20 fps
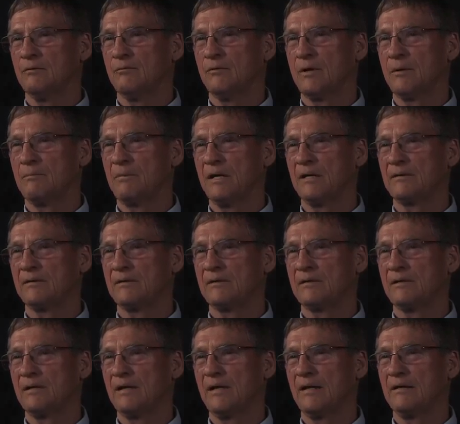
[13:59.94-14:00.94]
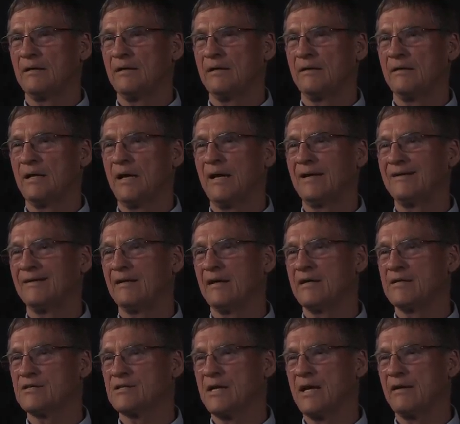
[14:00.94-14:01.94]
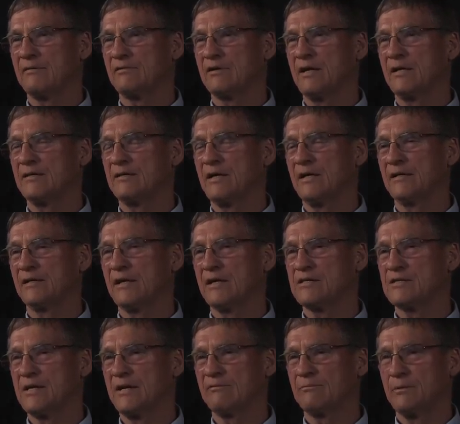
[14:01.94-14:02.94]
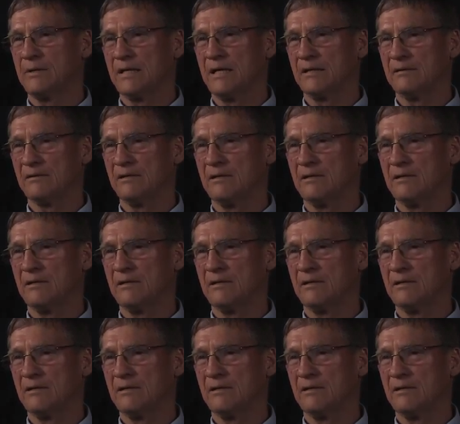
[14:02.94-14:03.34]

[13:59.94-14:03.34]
what, about nine days after, eight, nine days after we got